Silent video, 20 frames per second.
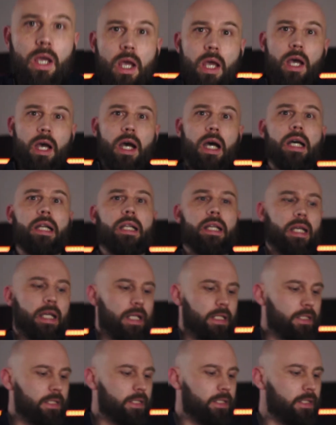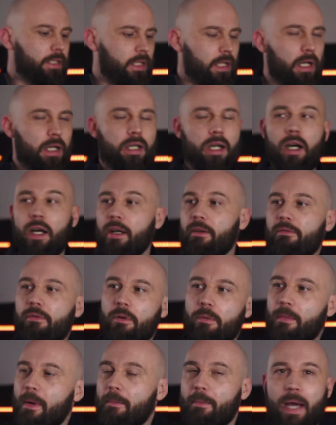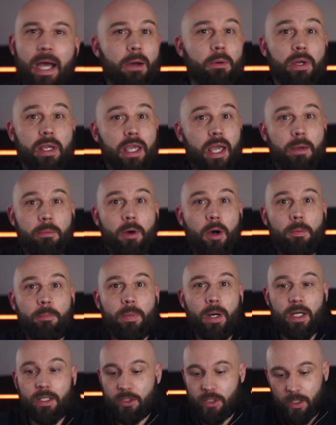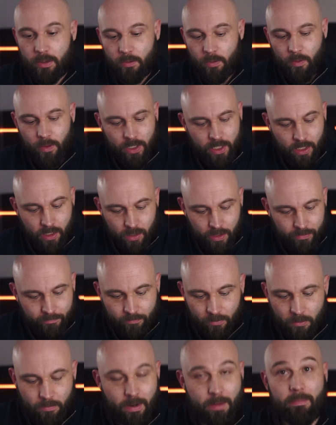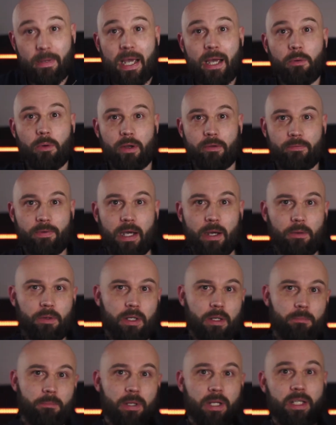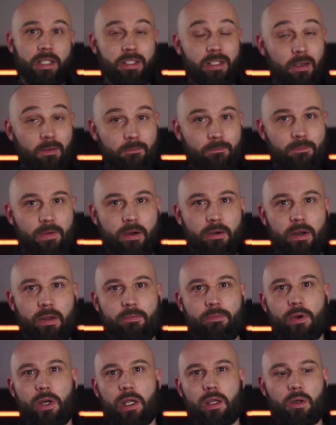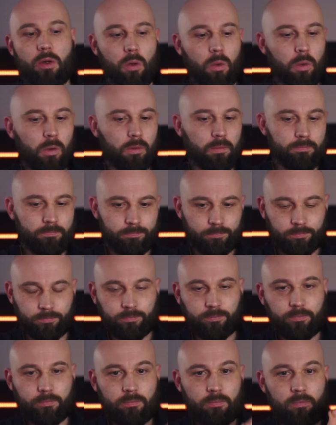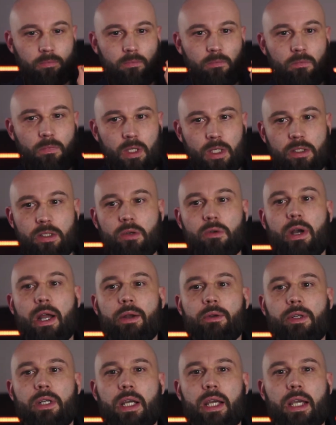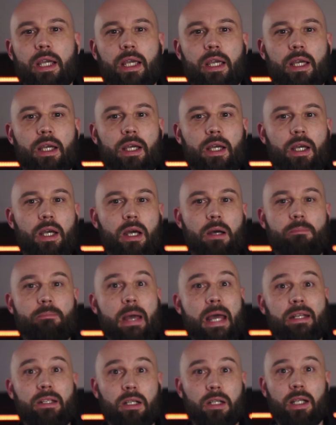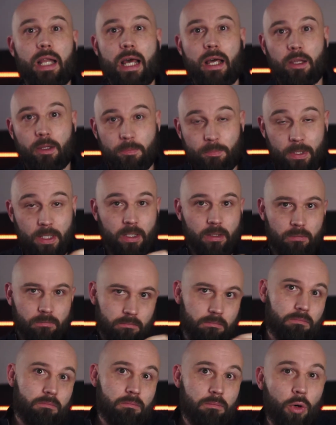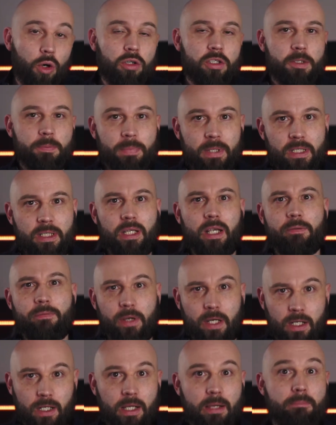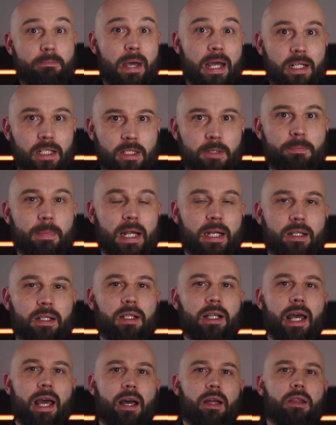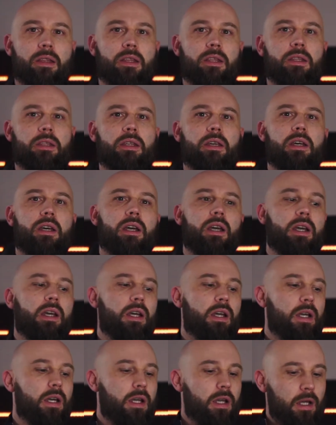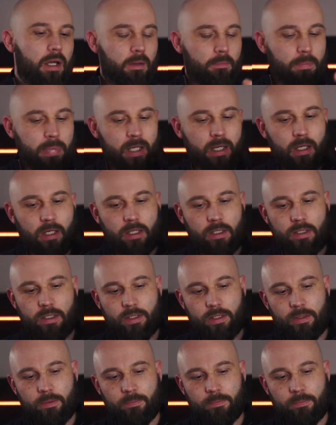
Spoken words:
And it's, I can't even remember how it came up. I generally can't even remember how I found it, but it's very, very cool surrounding mental health, but more specifically men's mental health. Because